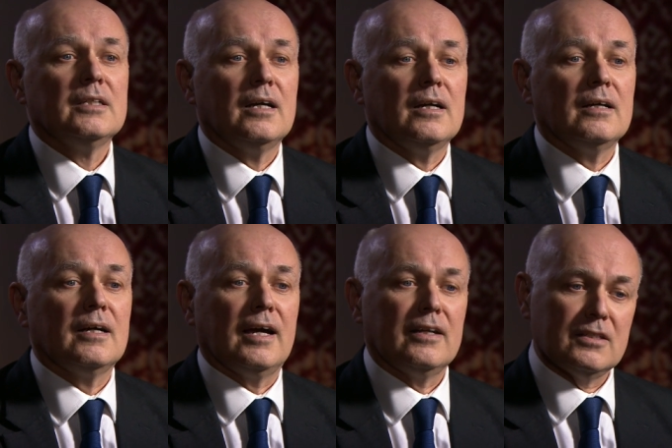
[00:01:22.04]
Uh,
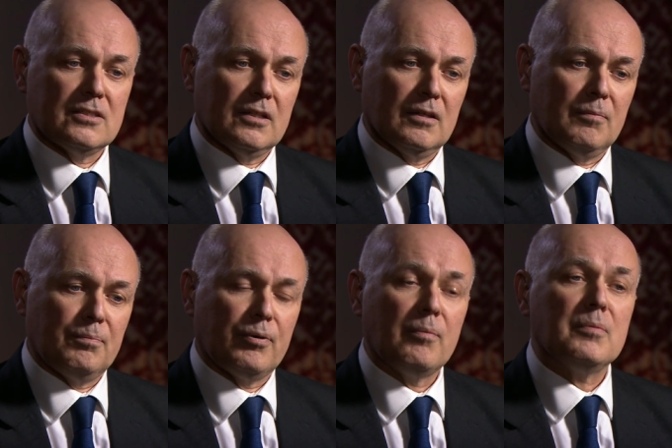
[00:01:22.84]
and it's the
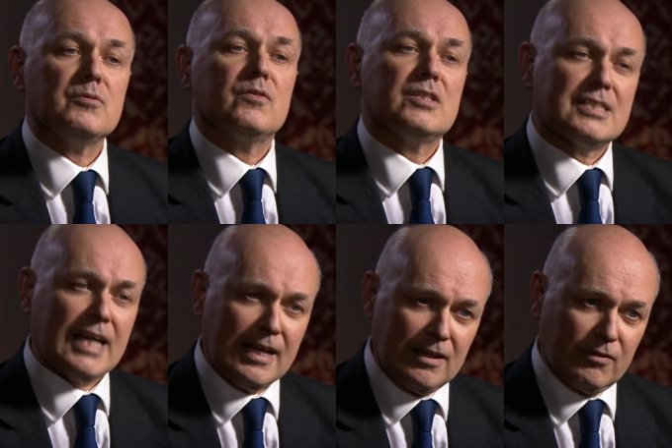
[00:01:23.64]
problems of the
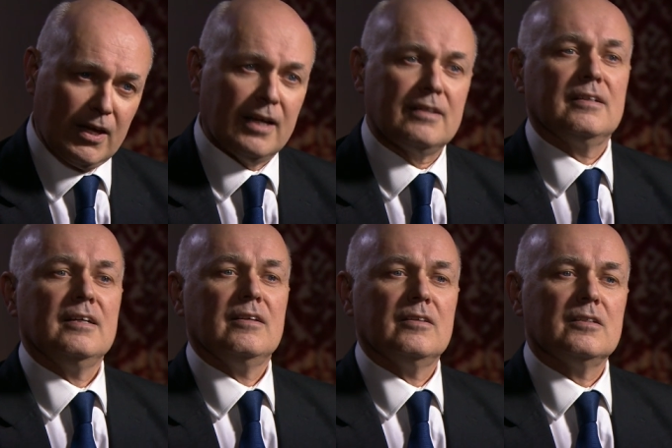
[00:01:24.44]
scale of that
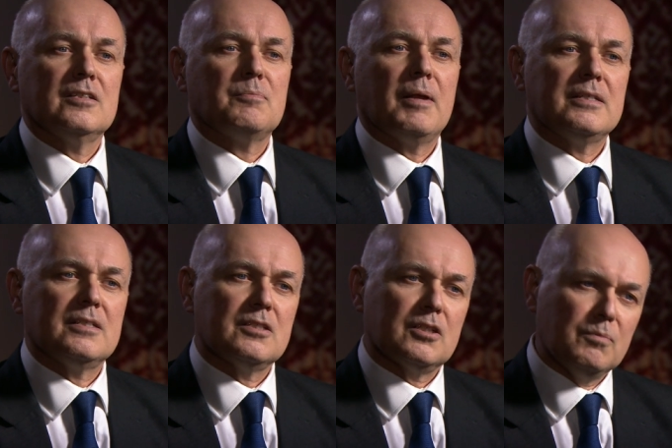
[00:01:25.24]
that
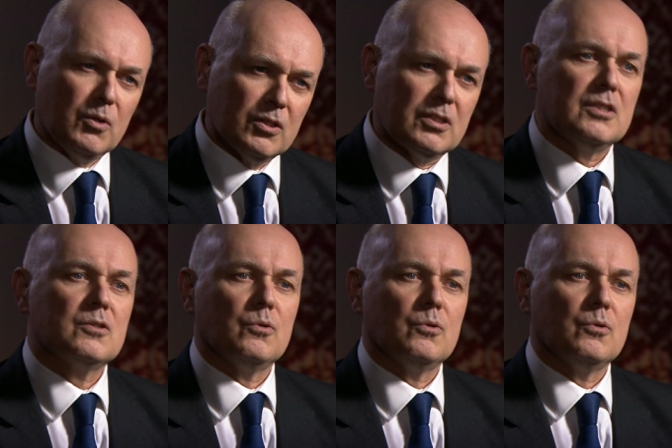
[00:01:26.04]
displaces communities,